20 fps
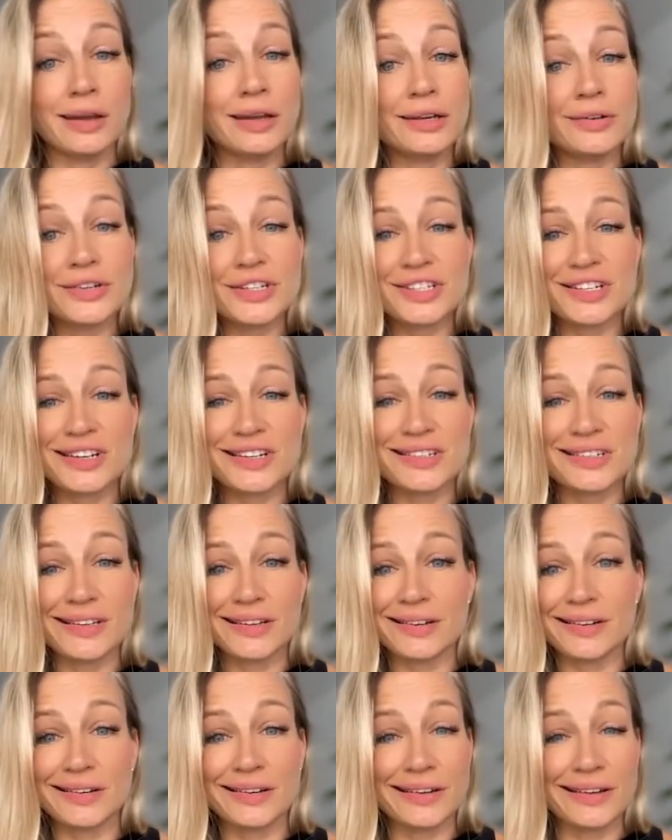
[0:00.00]
Here is just
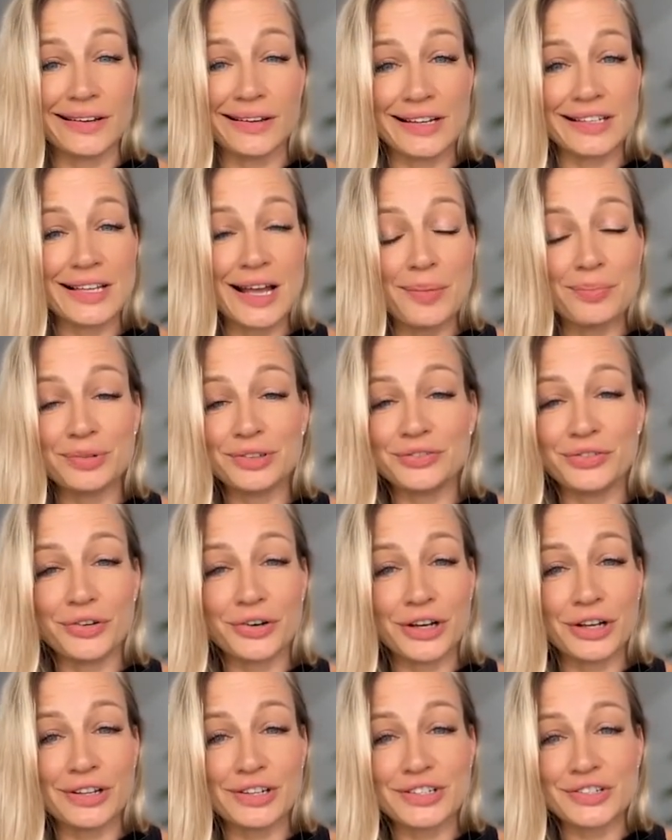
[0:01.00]
an example for
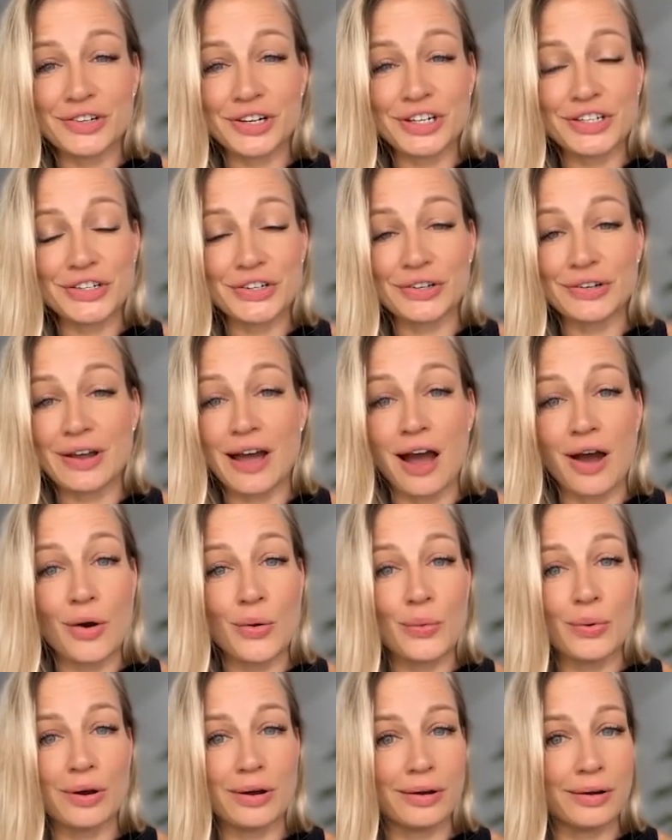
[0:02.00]
illustration
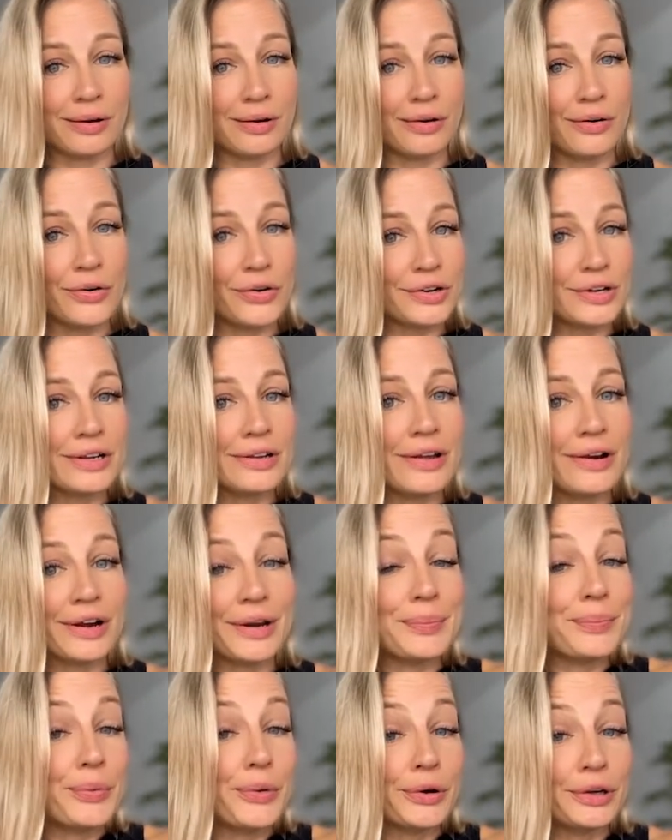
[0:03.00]
how
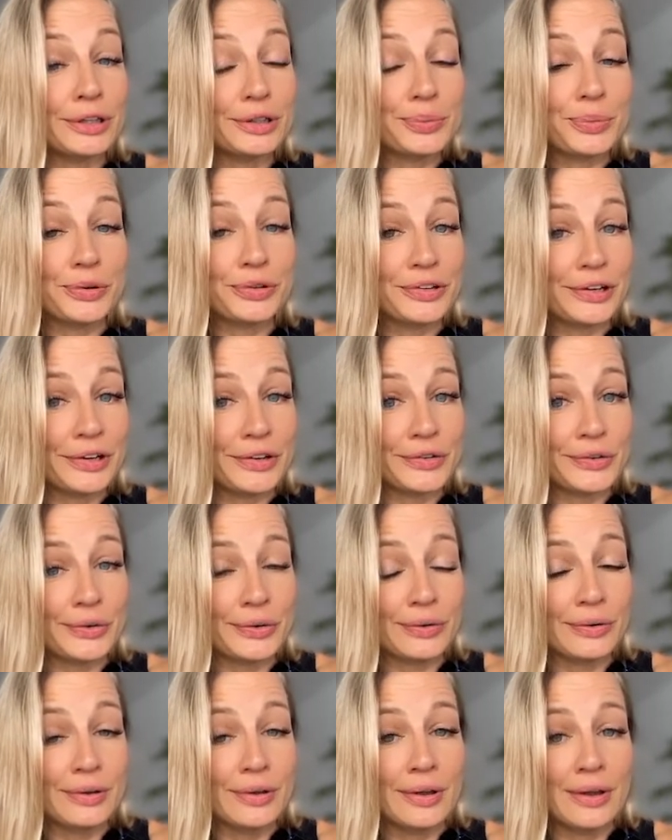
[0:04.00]
ordinary boiled
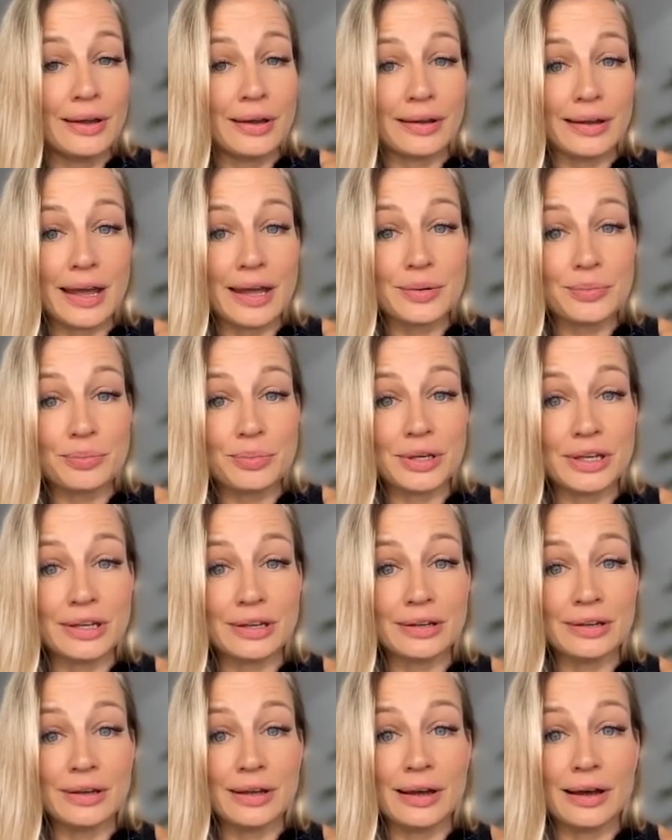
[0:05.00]
potato can
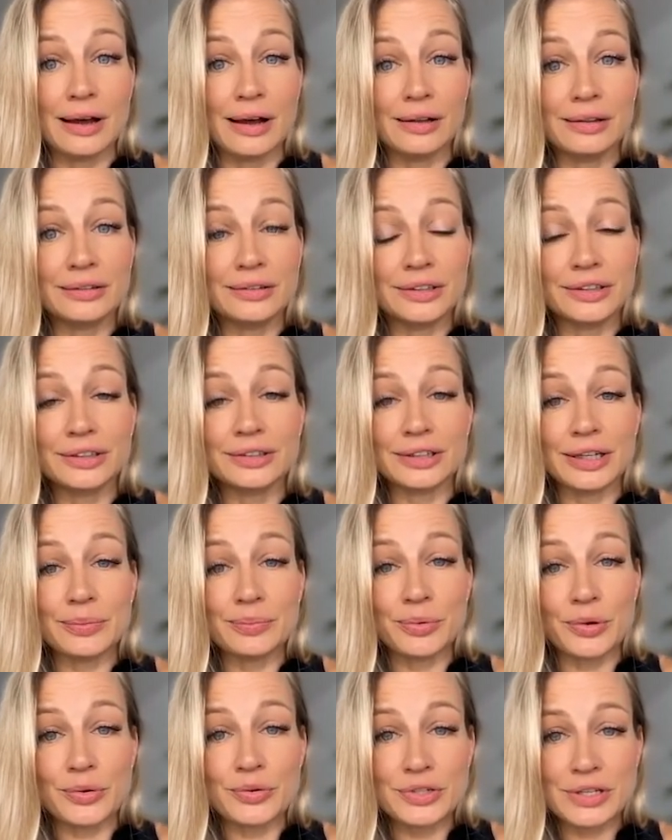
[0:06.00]
be altered
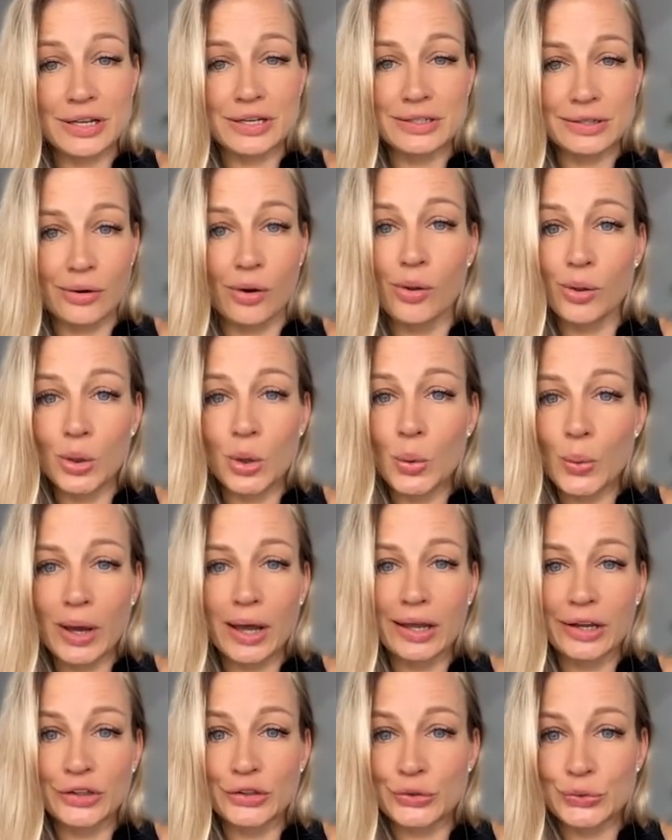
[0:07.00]
and processed all the
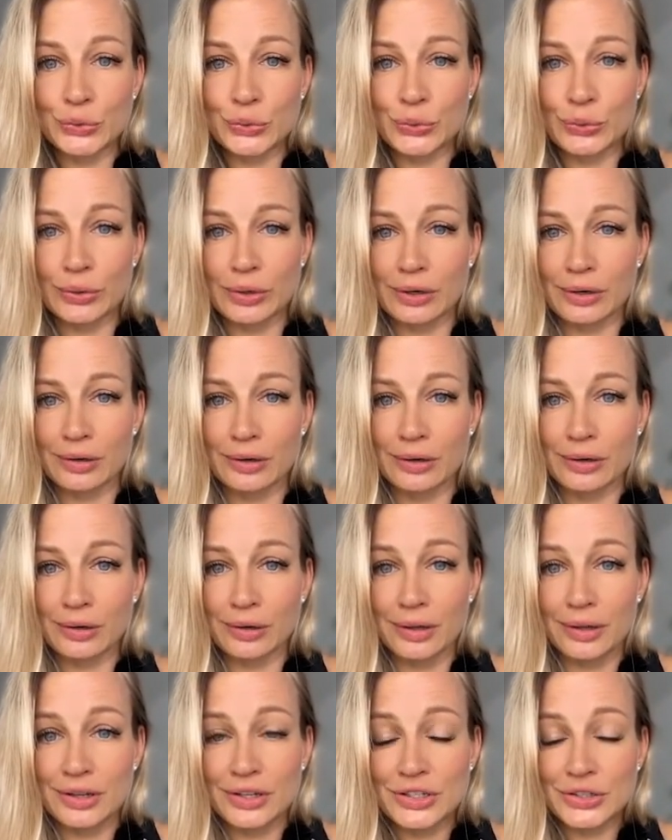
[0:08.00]
way to
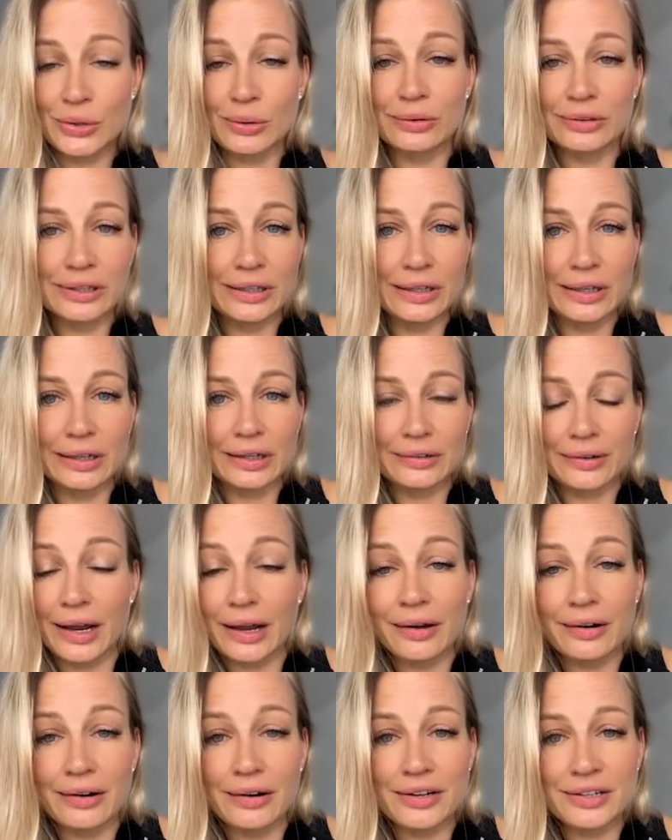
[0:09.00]
salty
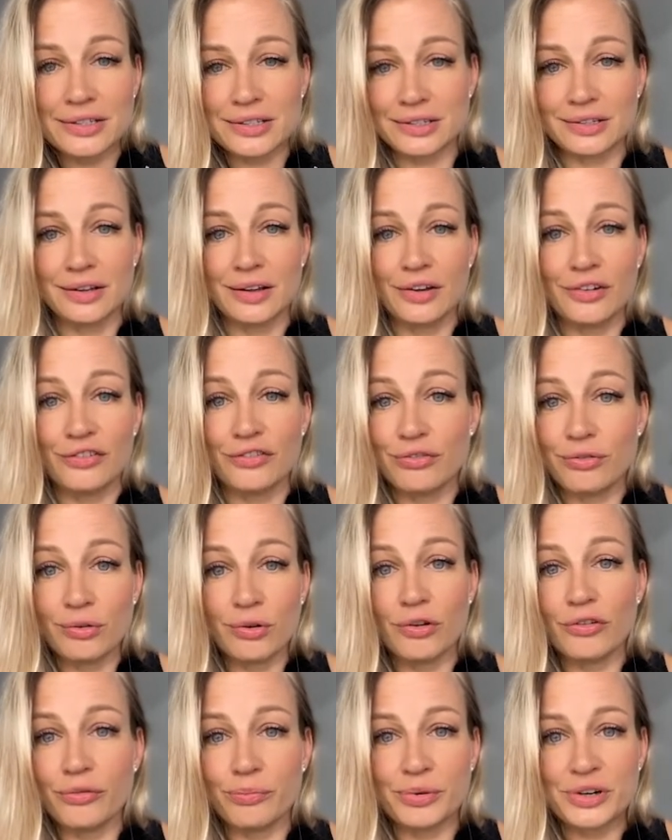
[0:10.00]
crackers full
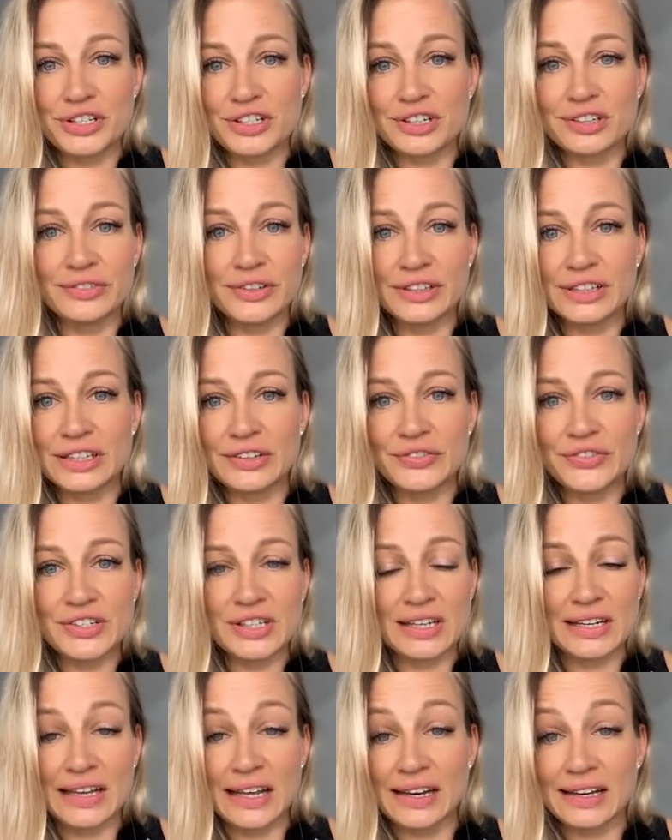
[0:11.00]
of preservatives
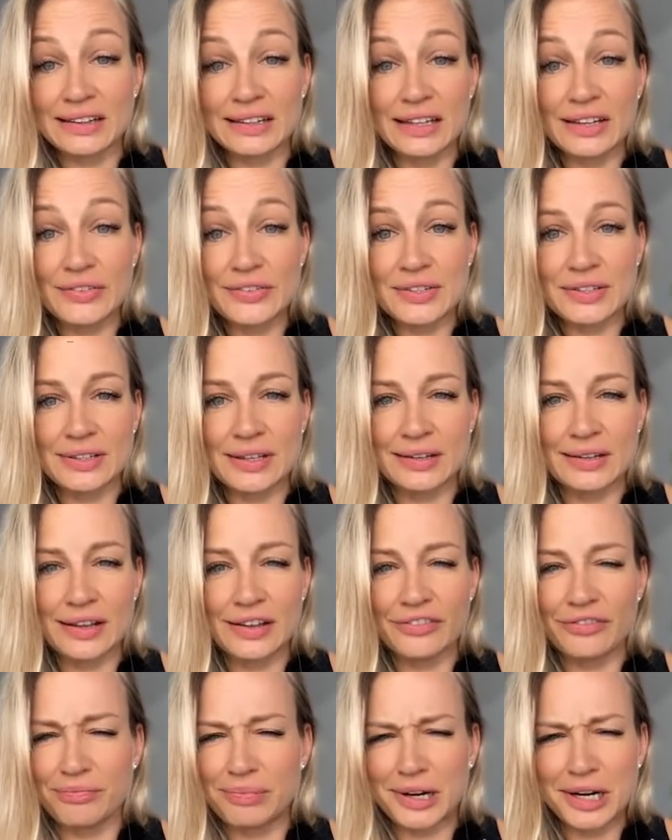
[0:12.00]
and additives that
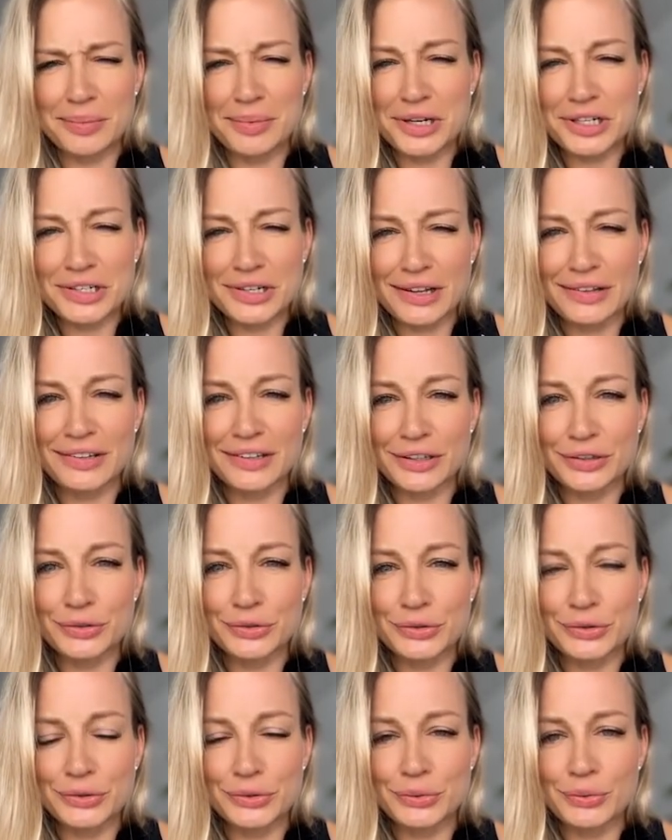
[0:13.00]
have pretty much nothing
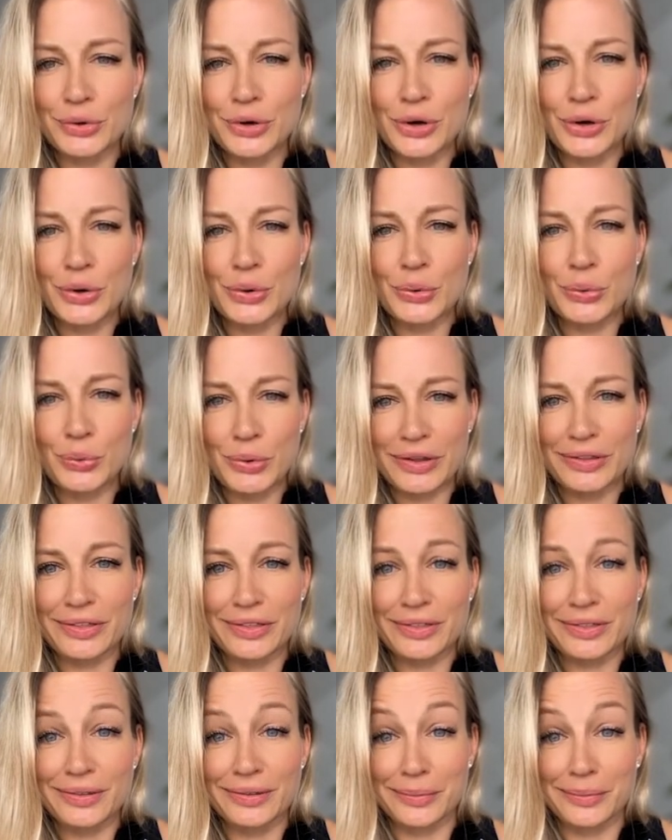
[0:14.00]
to do with
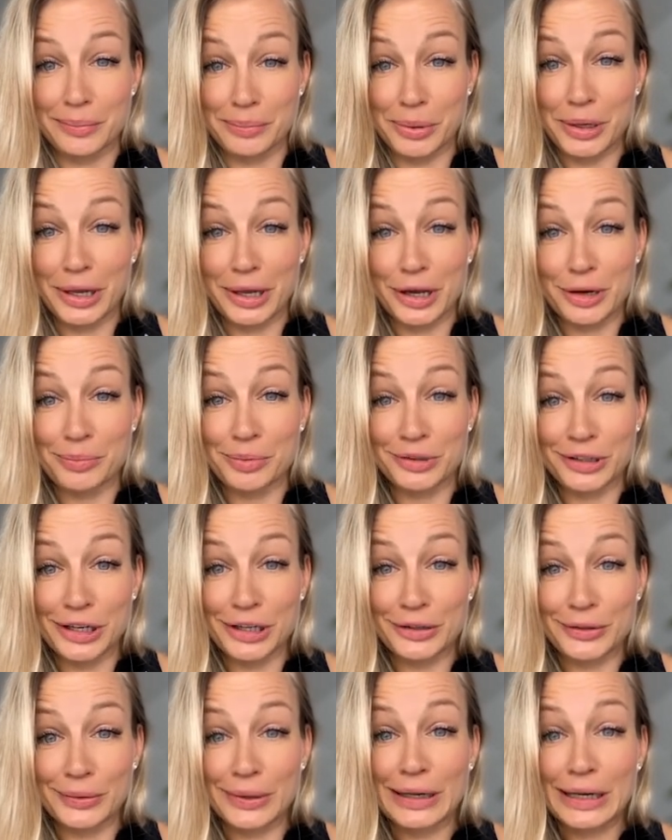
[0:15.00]
being a
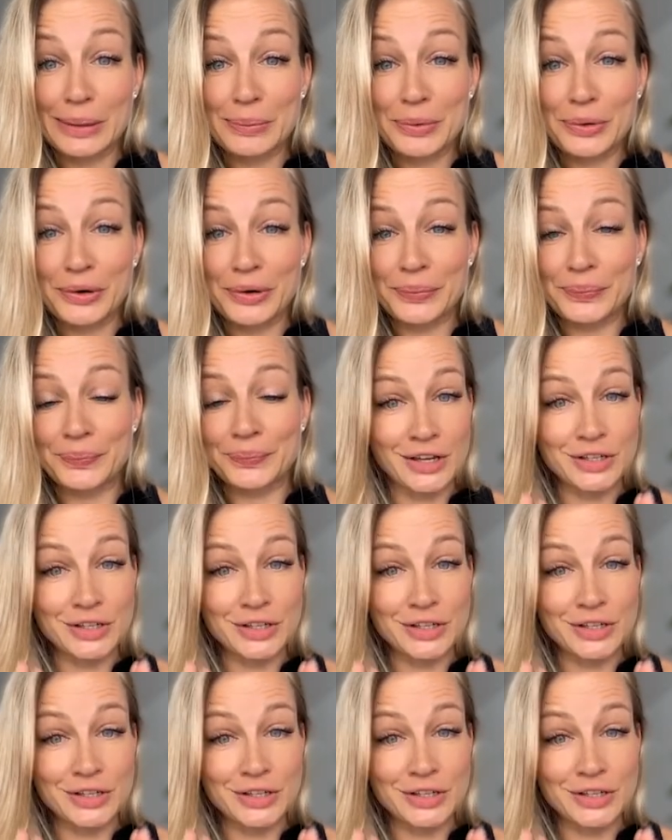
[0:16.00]
potato anymore.